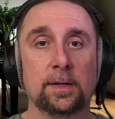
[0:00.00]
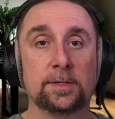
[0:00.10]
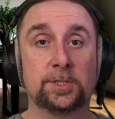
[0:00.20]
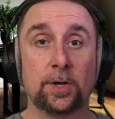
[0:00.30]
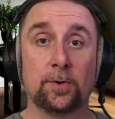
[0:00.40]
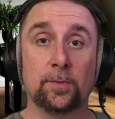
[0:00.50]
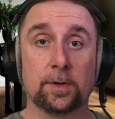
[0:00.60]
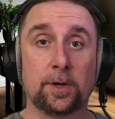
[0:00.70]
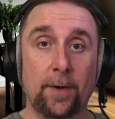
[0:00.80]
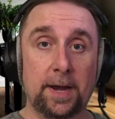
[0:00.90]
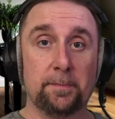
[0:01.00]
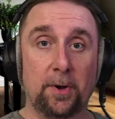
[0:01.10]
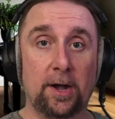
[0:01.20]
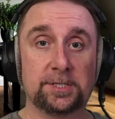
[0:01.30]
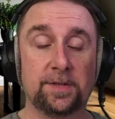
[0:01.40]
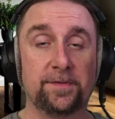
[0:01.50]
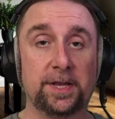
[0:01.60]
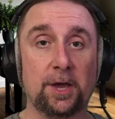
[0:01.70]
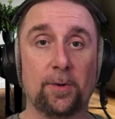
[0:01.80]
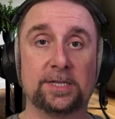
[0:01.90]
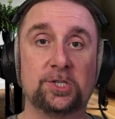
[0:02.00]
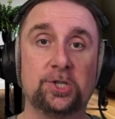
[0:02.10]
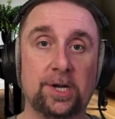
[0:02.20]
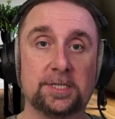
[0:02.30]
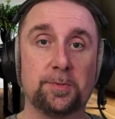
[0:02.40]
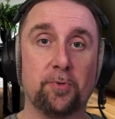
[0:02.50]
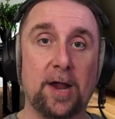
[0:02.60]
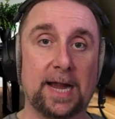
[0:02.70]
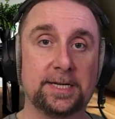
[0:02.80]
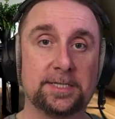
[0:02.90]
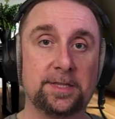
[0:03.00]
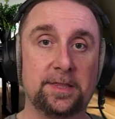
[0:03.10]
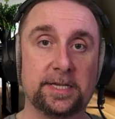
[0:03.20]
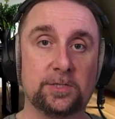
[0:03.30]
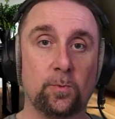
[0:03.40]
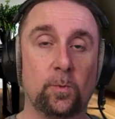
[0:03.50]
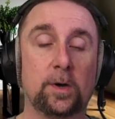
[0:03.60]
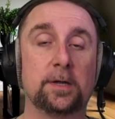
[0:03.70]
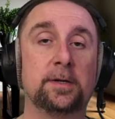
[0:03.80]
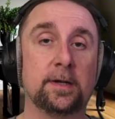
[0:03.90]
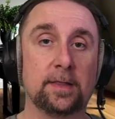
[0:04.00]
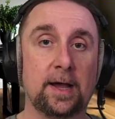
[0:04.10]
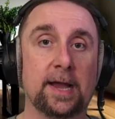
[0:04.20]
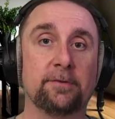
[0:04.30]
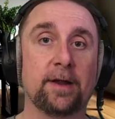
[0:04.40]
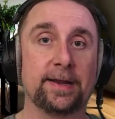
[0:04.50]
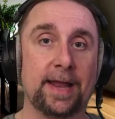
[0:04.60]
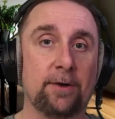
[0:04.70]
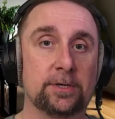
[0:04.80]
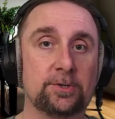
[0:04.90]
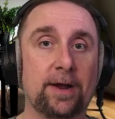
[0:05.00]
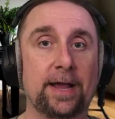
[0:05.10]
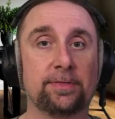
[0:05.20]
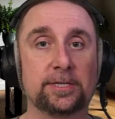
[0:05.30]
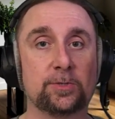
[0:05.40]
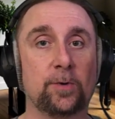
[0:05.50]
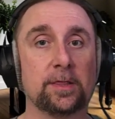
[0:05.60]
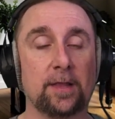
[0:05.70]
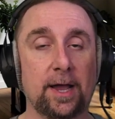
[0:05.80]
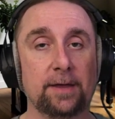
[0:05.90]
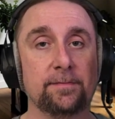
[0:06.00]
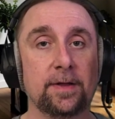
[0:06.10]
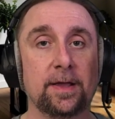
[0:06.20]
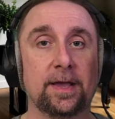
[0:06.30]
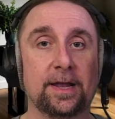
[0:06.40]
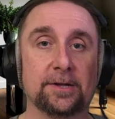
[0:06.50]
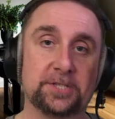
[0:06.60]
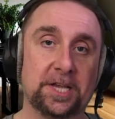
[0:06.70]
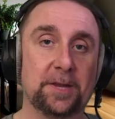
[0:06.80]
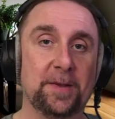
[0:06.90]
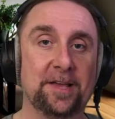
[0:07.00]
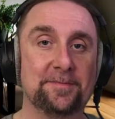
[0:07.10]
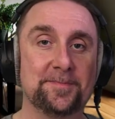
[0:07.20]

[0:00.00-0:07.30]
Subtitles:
So go ahead and pause the video and just practice this one line right now and try out this one line. And I'll see you in a minute.